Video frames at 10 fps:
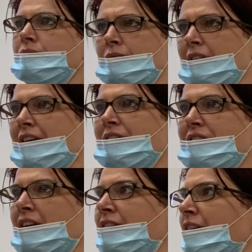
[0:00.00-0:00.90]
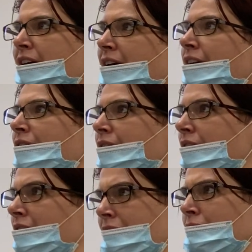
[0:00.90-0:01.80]
Now you're saying that I have
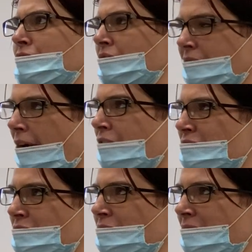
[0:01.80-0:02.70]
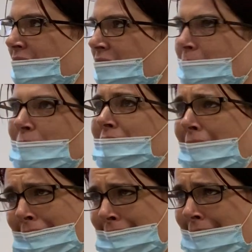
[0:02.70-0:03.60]
an allergic reaction to it to the point that
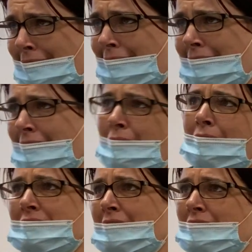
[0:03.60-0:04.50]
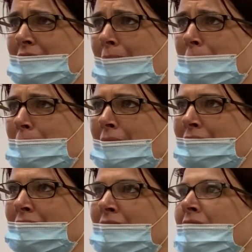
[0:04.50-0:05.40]
I can die and I now have to have this
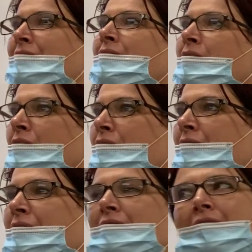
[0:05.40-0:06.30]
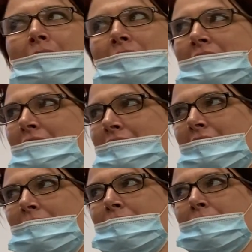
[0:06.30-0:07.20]
EpiPen, right? Happens all the time.